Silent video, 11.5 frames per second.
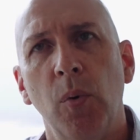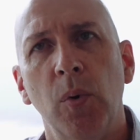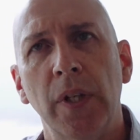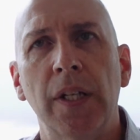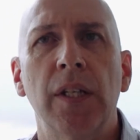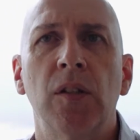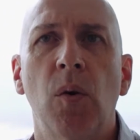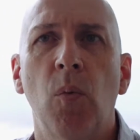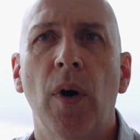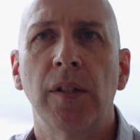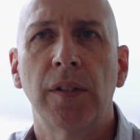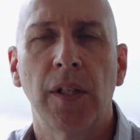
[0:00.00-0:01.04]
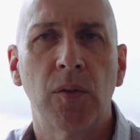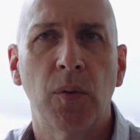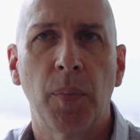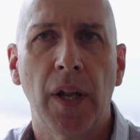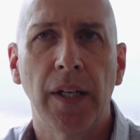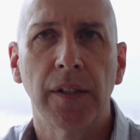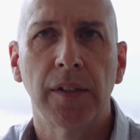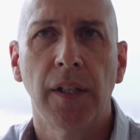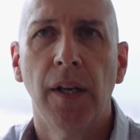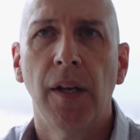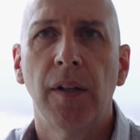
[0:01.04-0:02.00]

pooling it into one central place